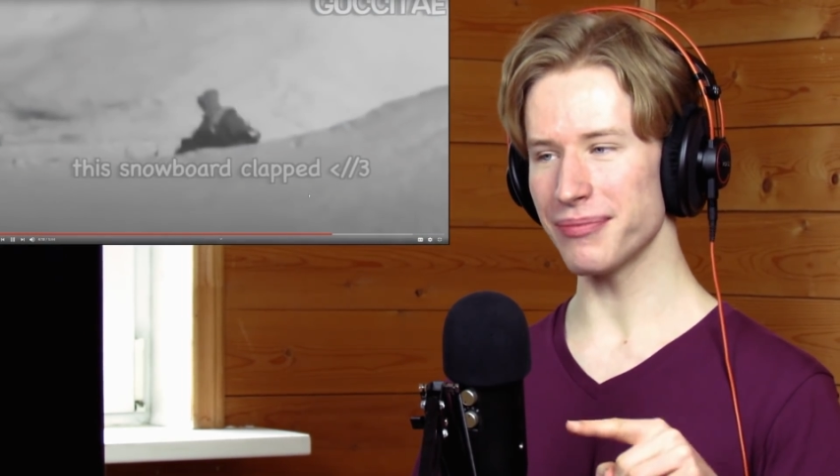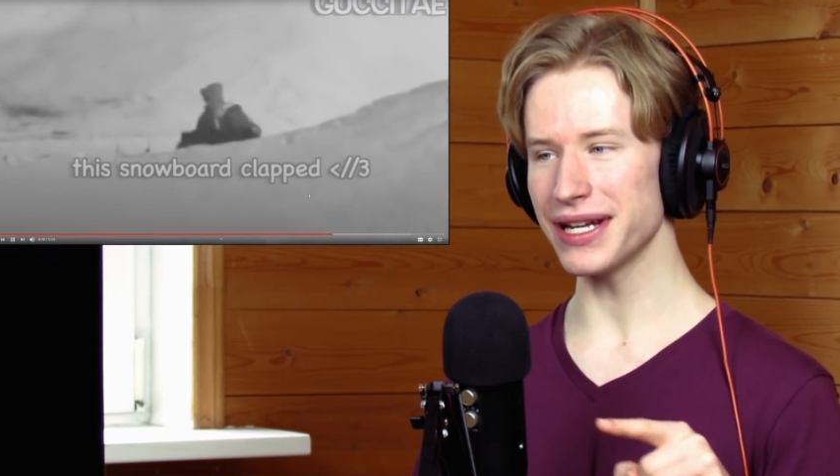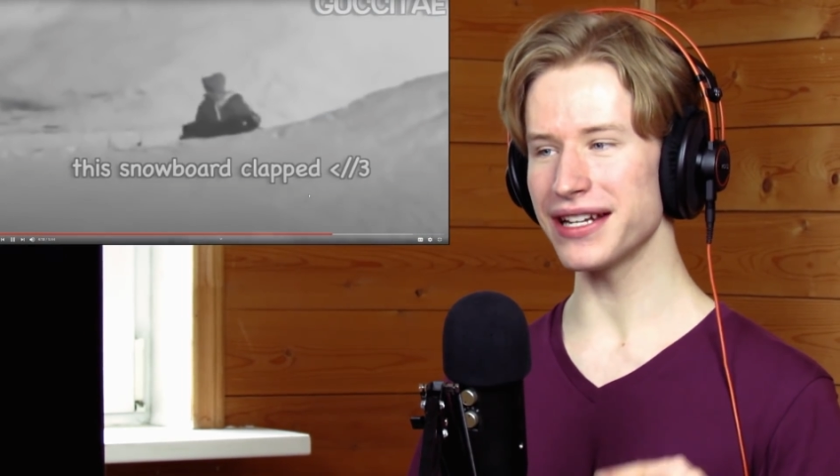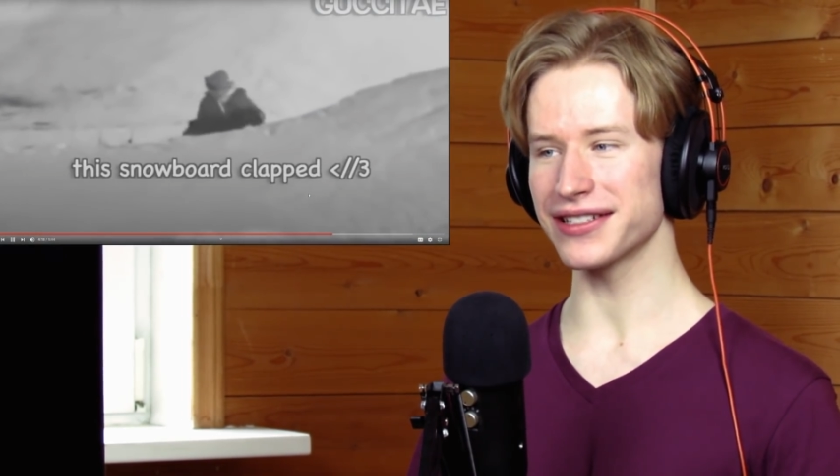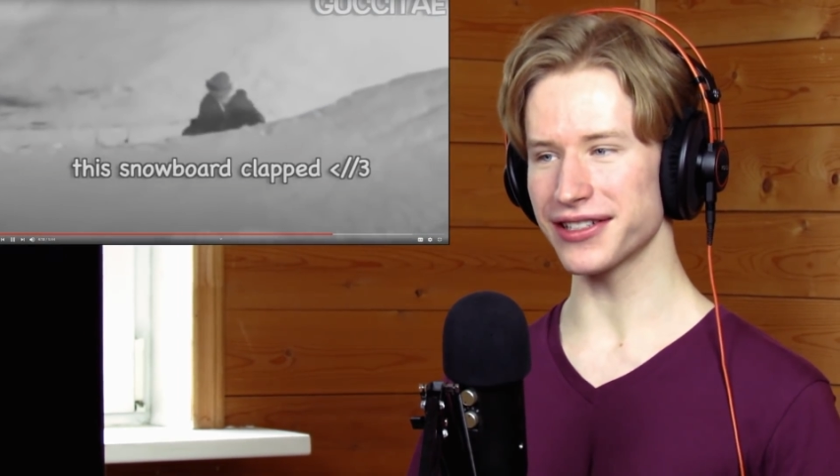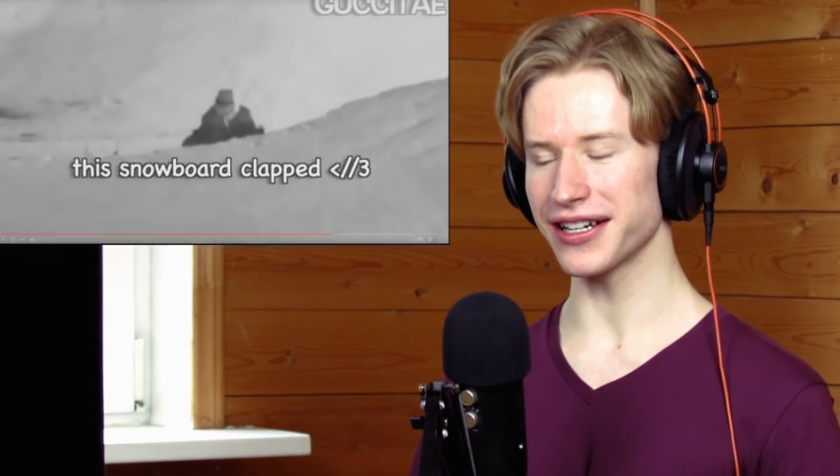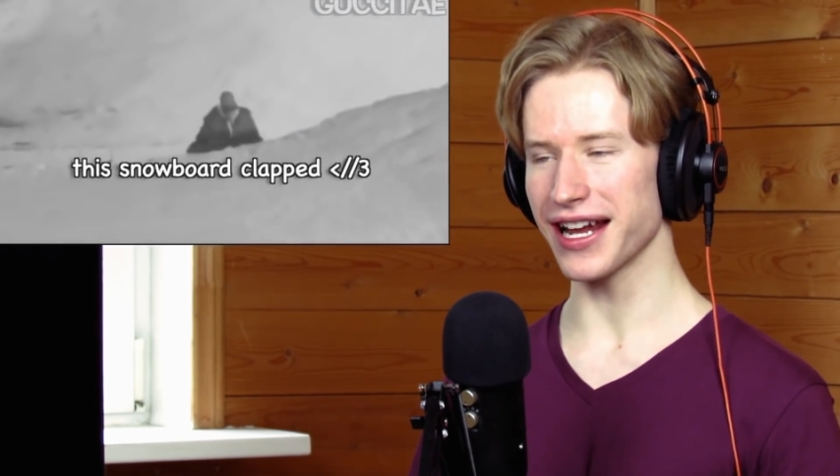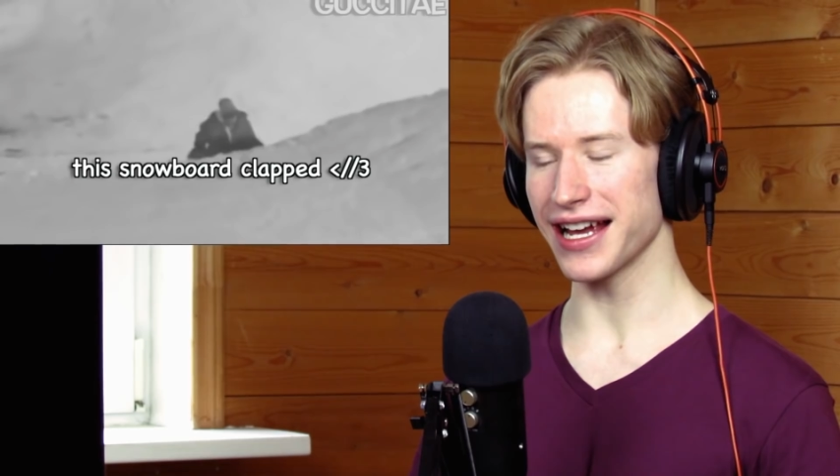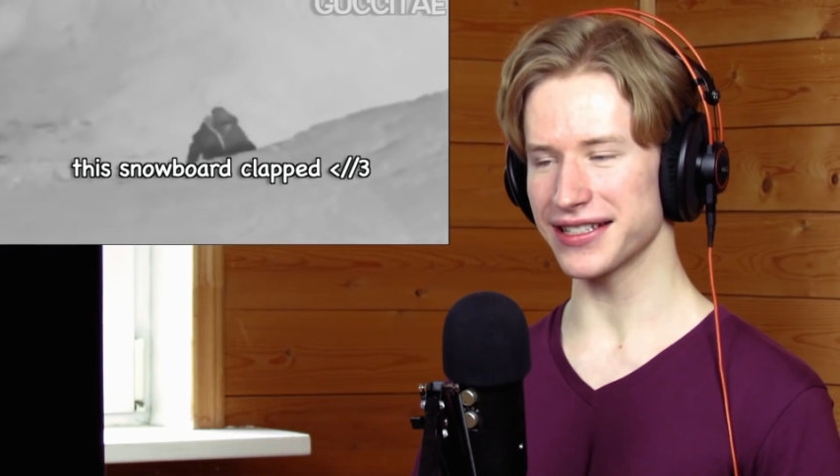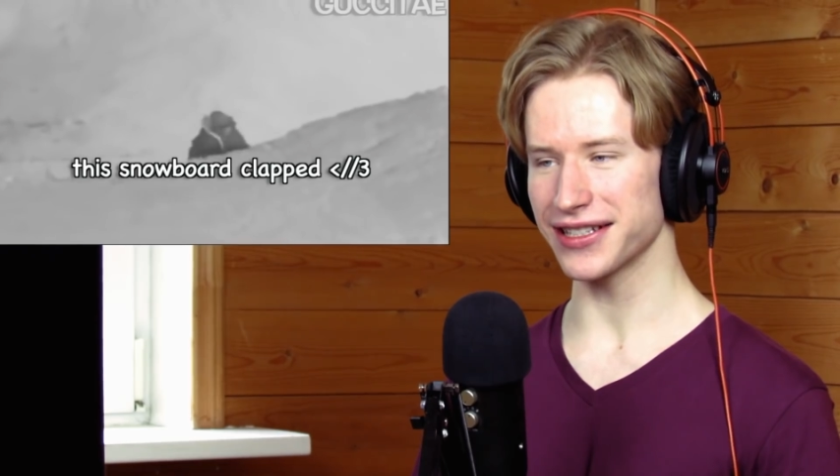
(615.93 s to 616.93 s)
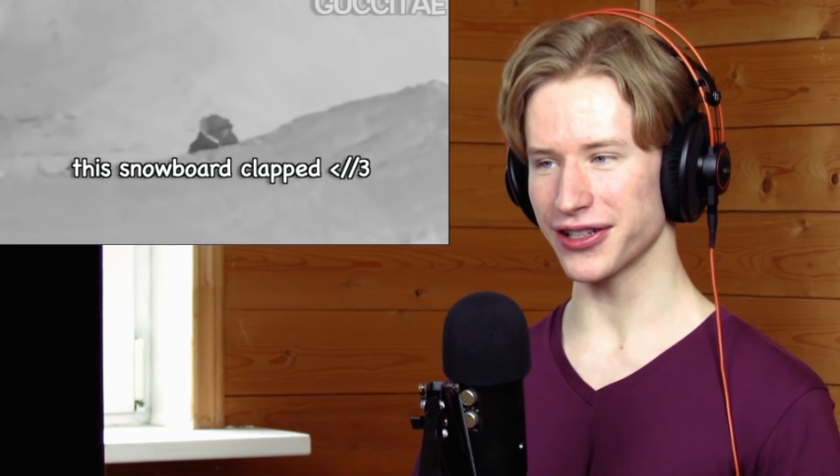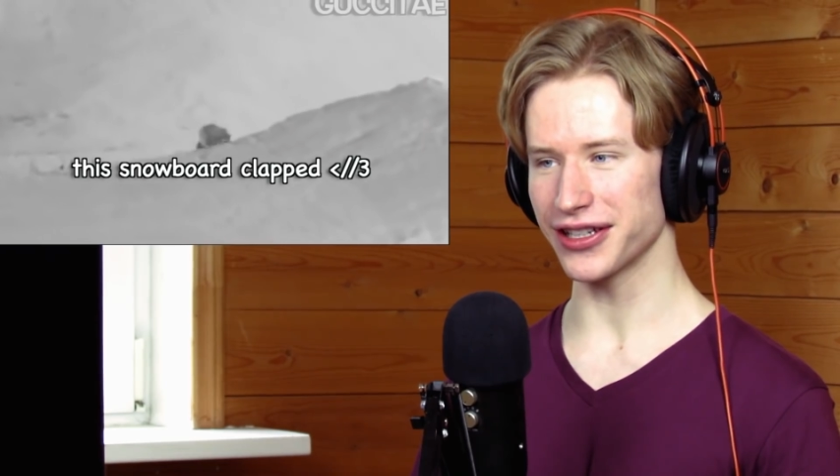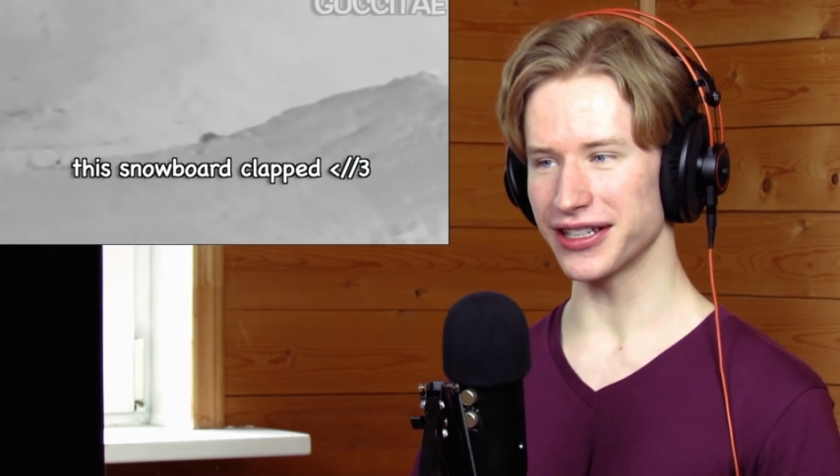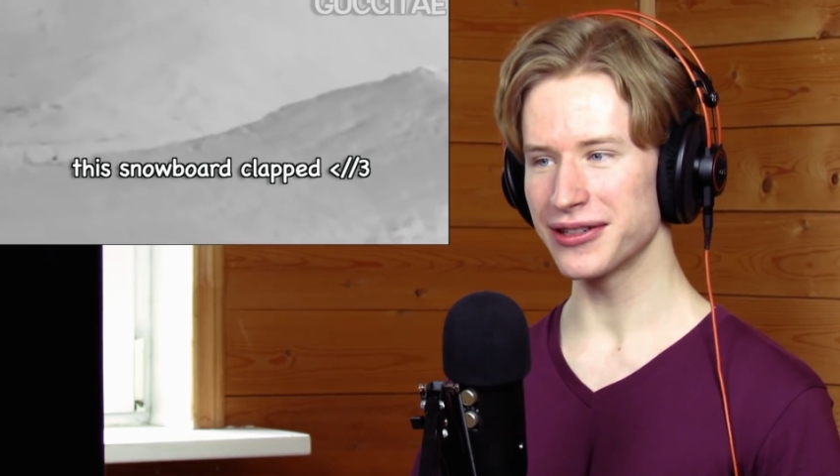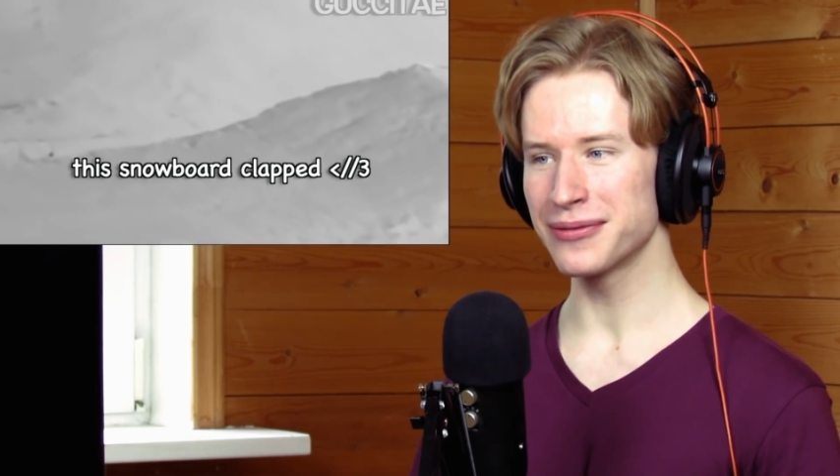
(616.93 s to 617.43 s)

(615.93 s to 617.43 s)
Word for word: being sarcastic here.